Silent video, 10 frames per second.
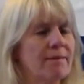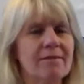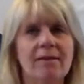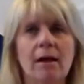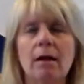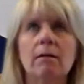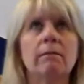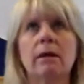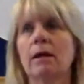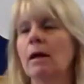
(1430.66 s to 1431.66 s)
She said, oh
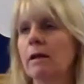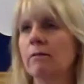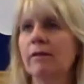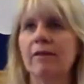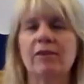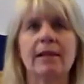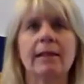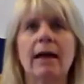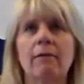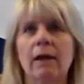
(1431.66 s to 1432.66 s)
my God, this
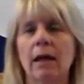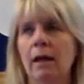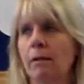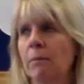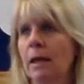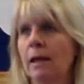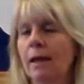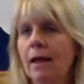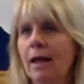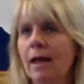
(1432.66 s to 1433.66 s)
clown ahead of me.
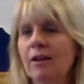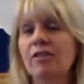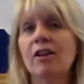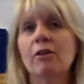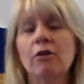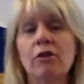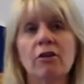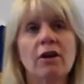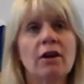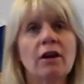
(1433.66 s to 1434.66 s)
Until
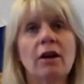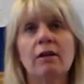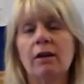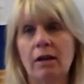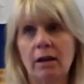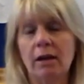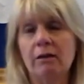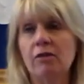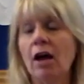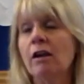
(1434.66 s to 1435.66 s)
her
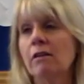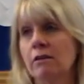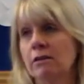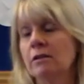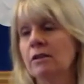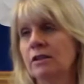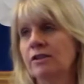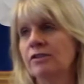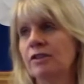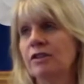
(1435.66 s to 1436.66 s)
toddler
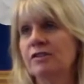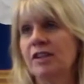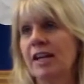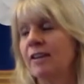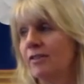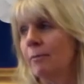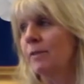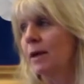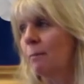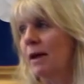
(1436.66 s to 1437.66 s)
started saying
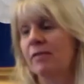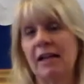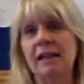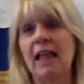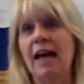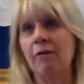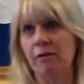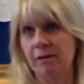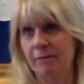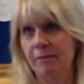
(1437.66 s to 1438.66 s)
something about the
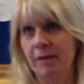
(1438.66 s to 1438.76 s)
clown,